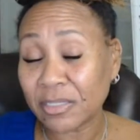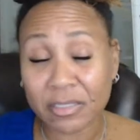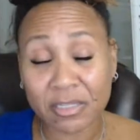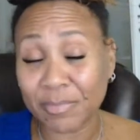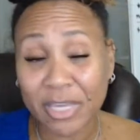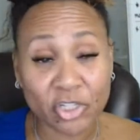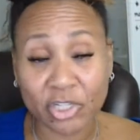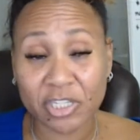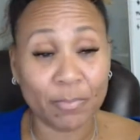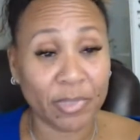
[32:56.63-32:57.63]
To me,
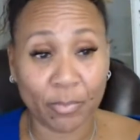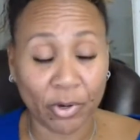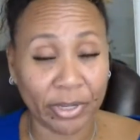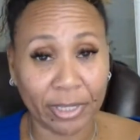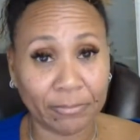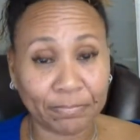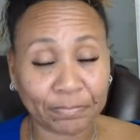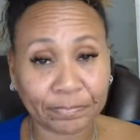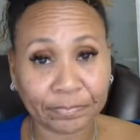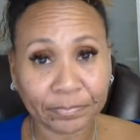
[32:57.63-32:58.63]
just simply brilliant.
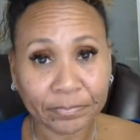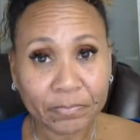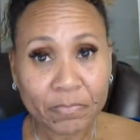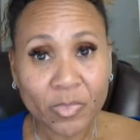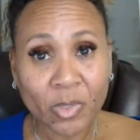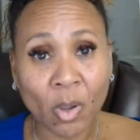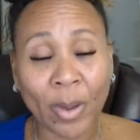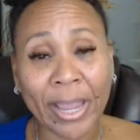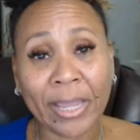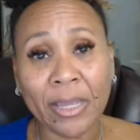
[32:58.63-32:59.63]
All
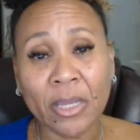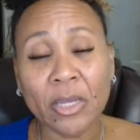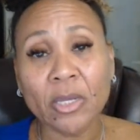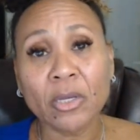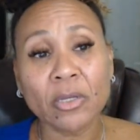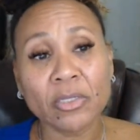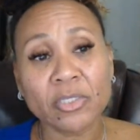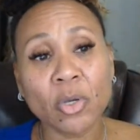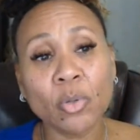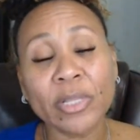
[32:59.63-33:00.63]
right.
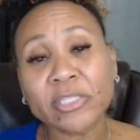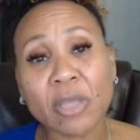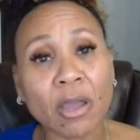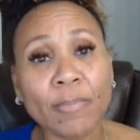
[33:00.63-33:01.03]
So let's talk